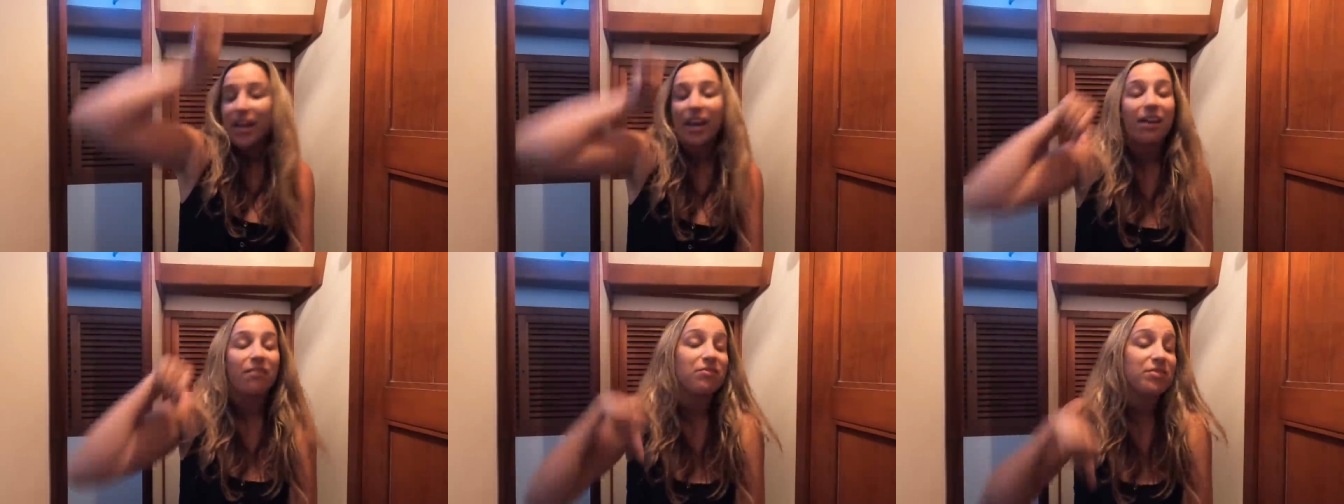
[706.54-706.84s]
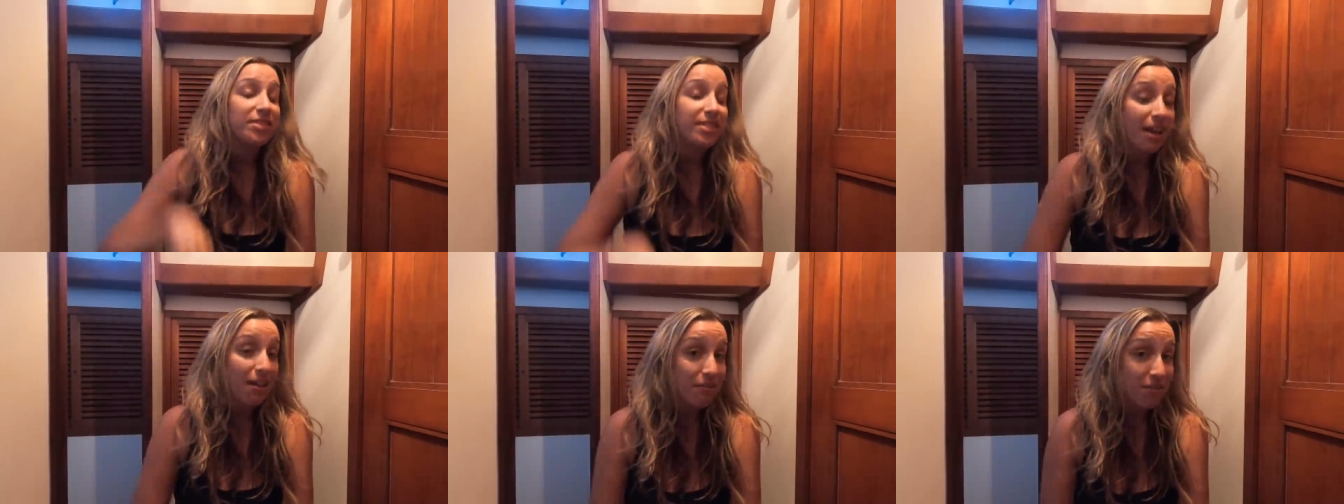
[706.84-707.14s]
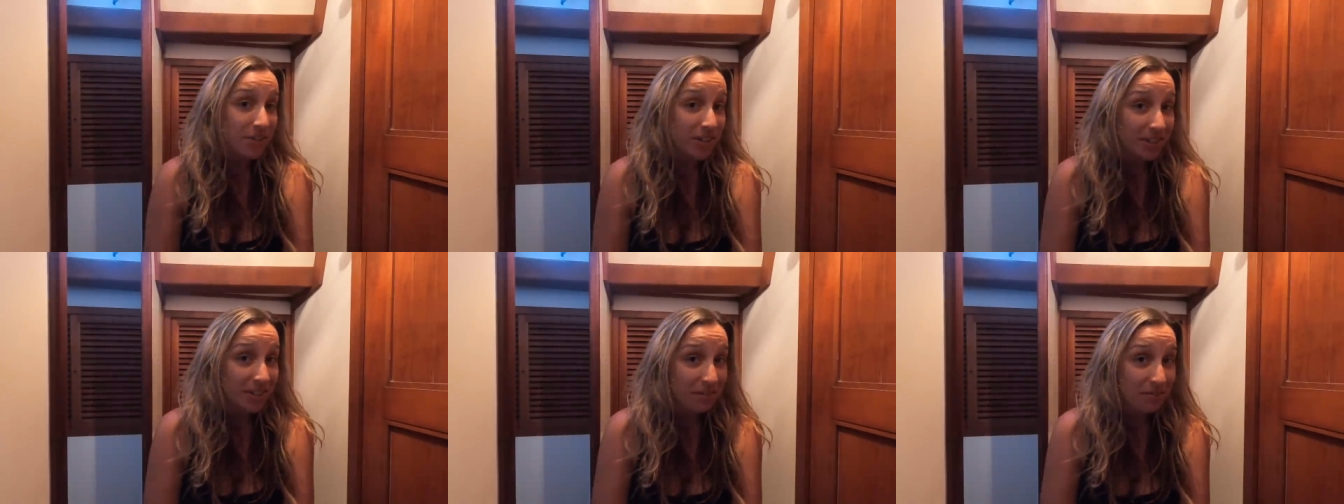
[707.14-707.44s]
I've
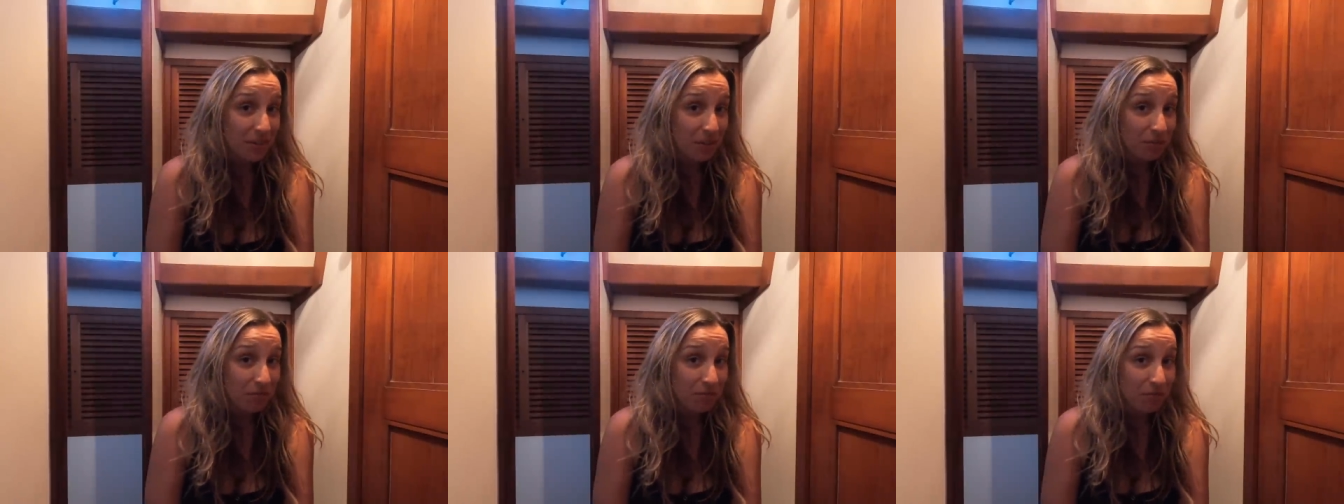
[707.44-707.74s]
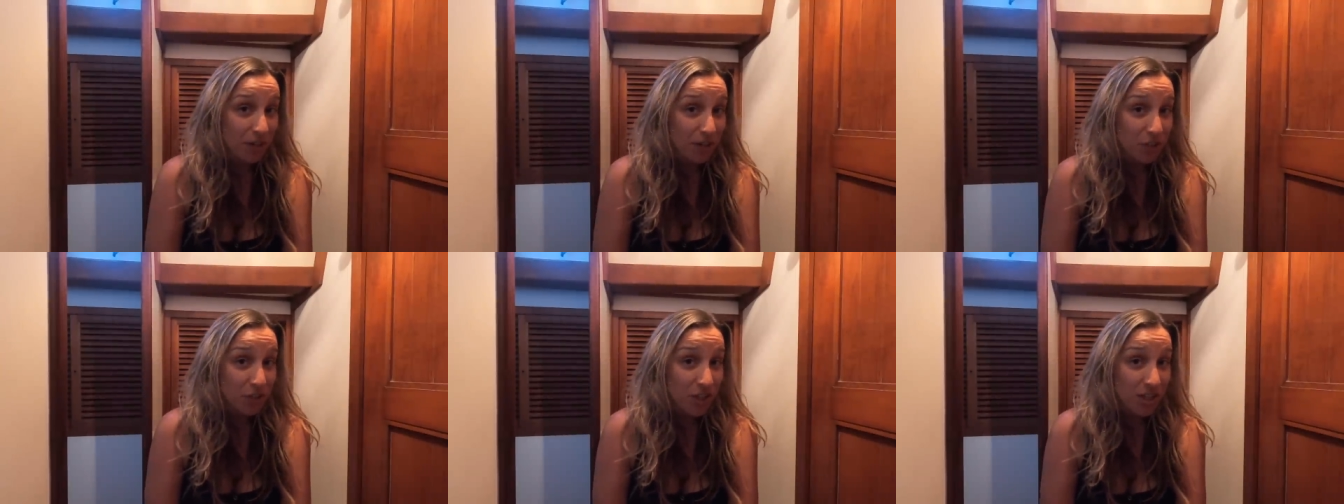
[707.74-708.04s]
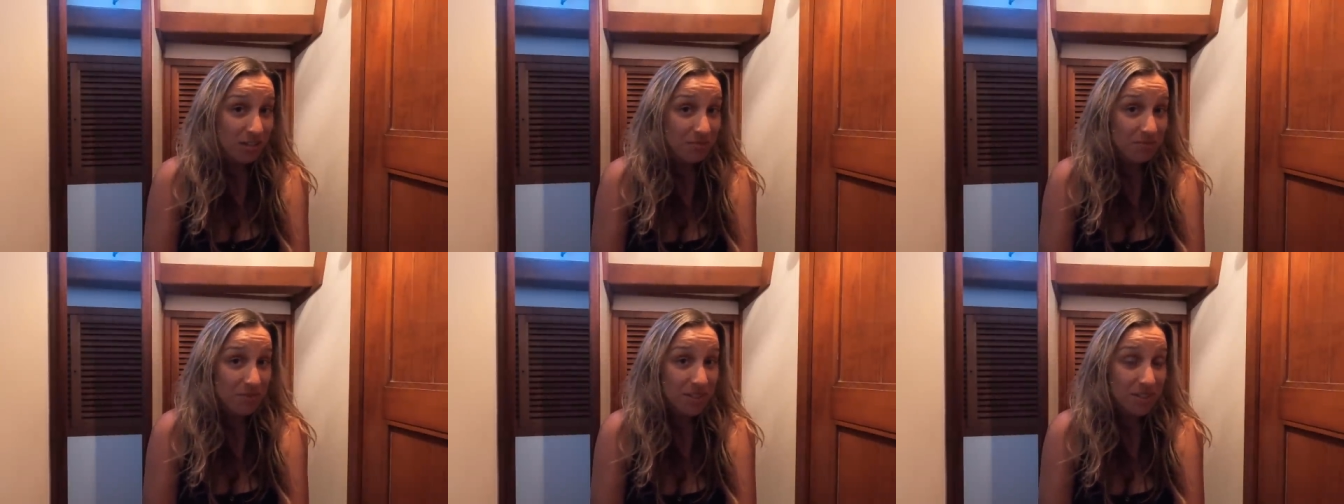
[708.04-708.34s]
definitely felt
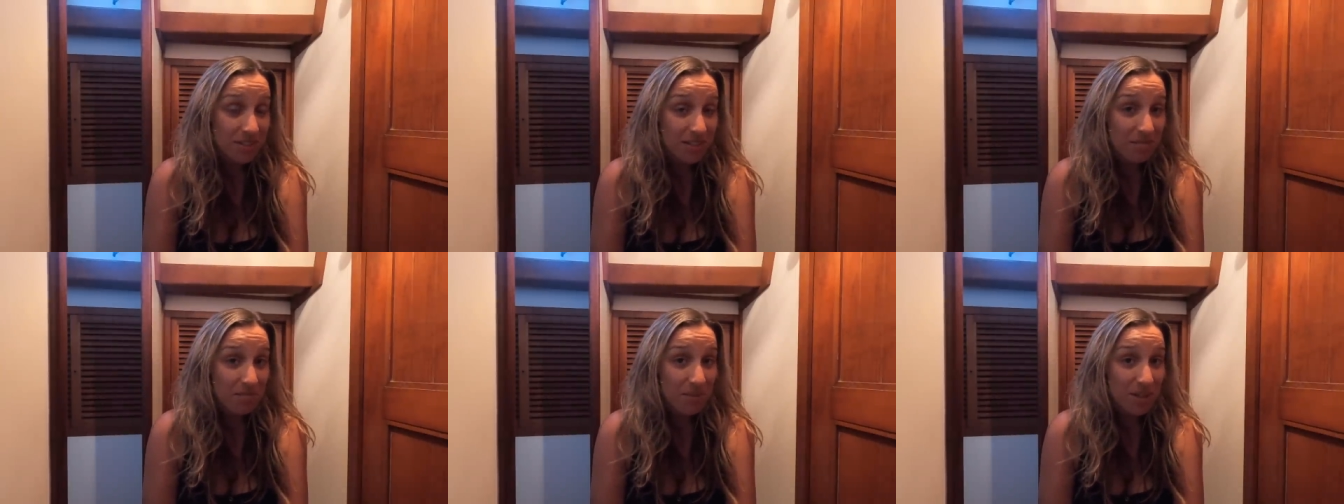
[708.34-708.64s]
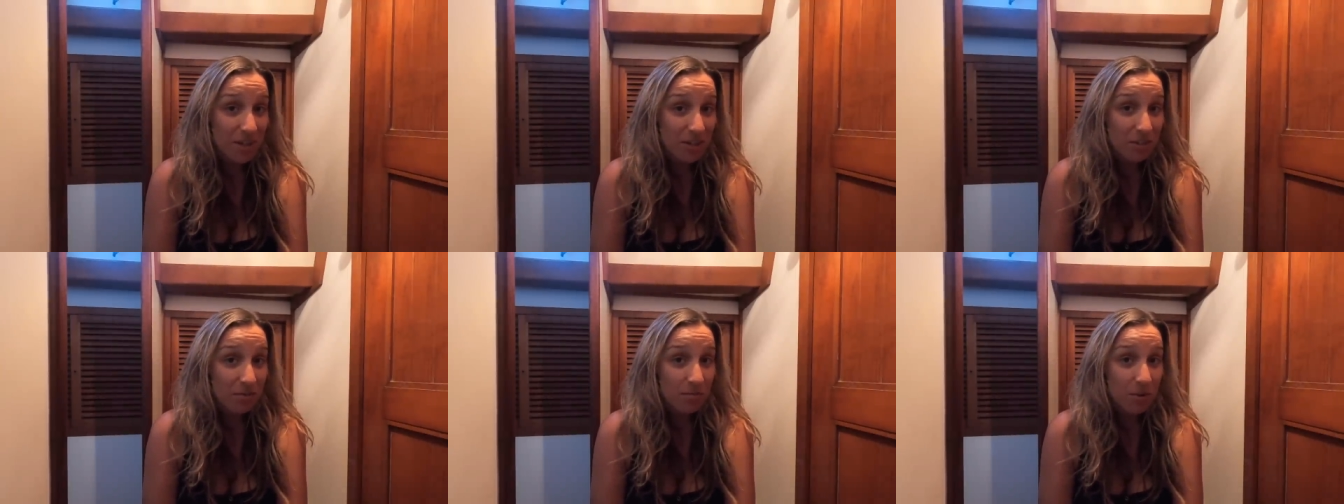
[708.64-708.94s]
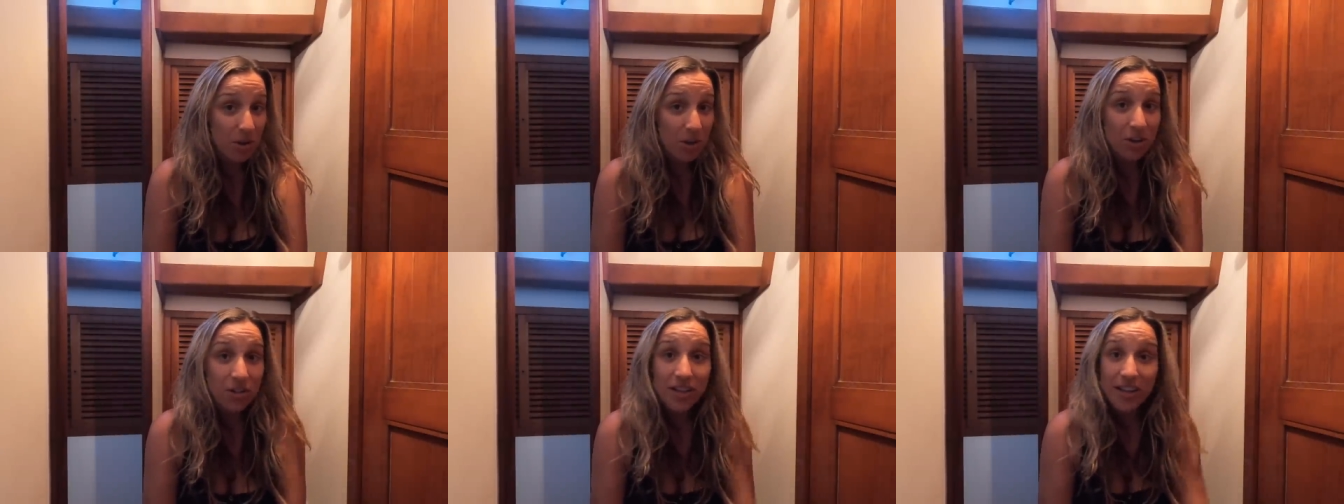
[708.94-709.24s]
fresher since I've been on the
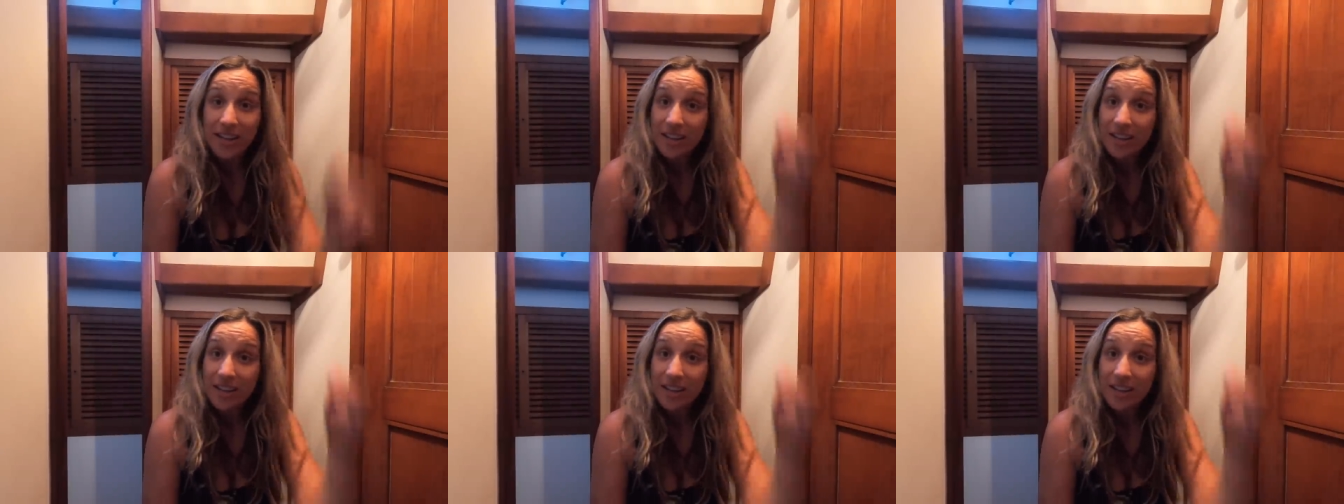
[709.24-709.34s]
boat